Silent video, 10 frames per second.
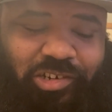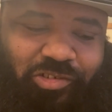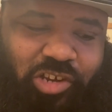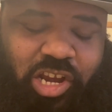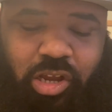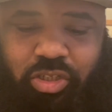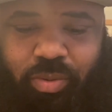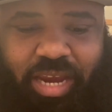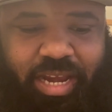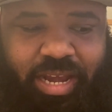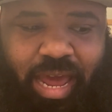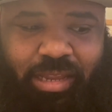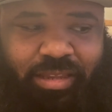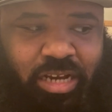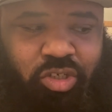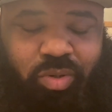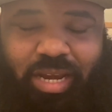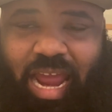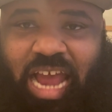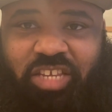and also Keenan Allen that you
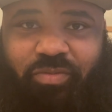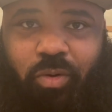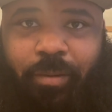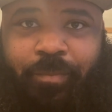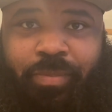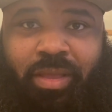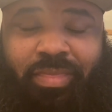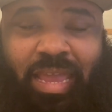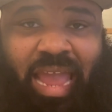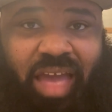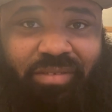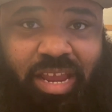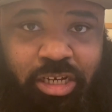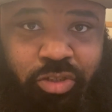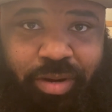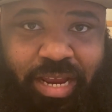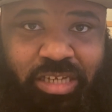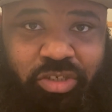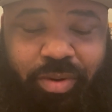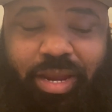can ask for. They have injury
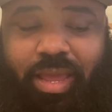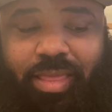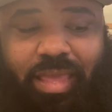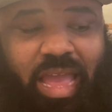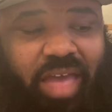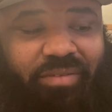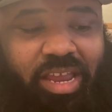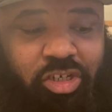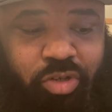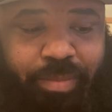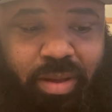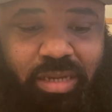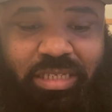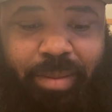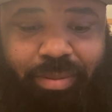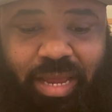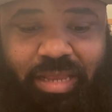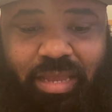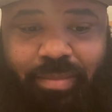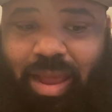history. They have injury bugs that
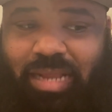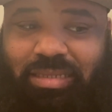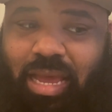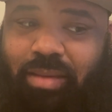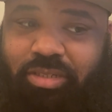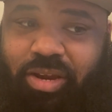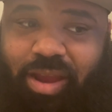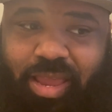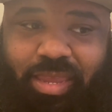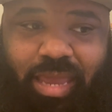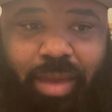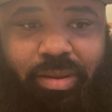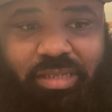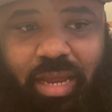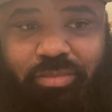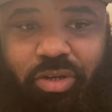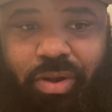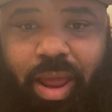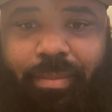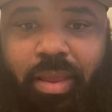plague them. At times they're in the game, at times they're
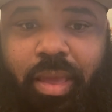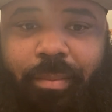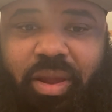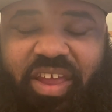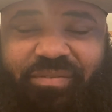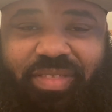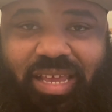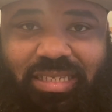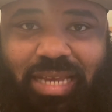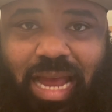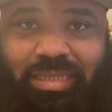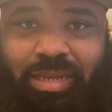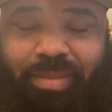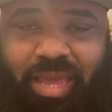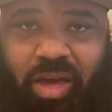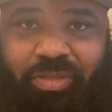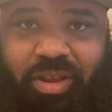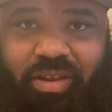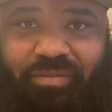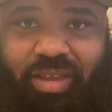not. But if these guys can be healthy
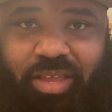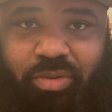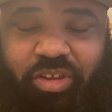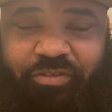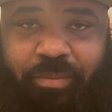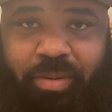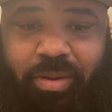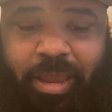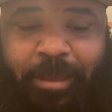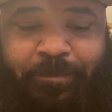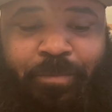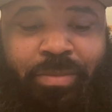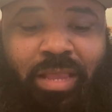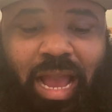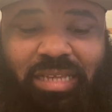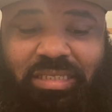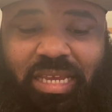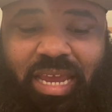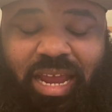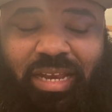enough to get through this football game, I see a